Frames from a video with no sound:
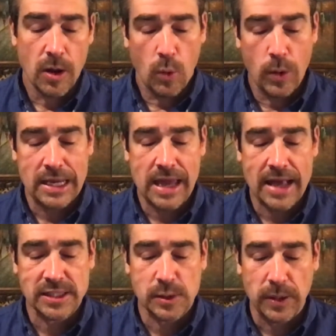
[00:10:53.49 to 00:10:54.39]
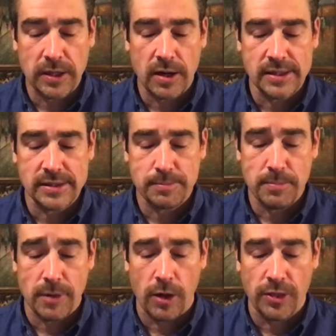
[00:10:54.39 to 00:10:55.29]
When he had spit
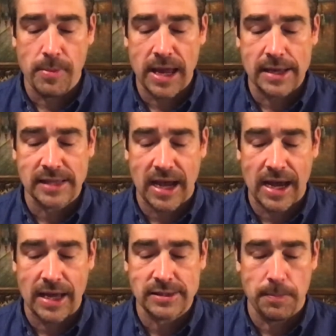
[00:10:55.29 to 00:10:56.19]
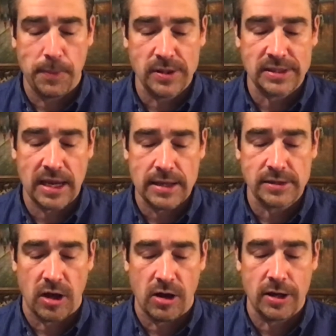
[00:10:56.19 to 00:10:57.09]
on the man's eyes and put his
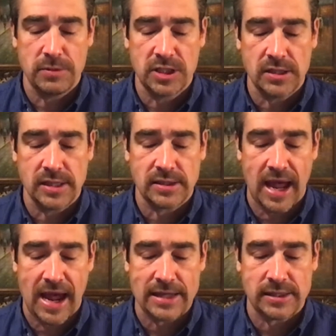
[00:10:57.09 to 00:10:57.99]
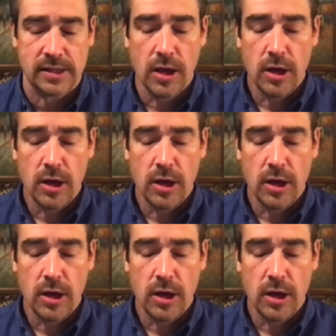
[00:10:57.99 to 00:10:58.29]
hands on him, Jesus asked,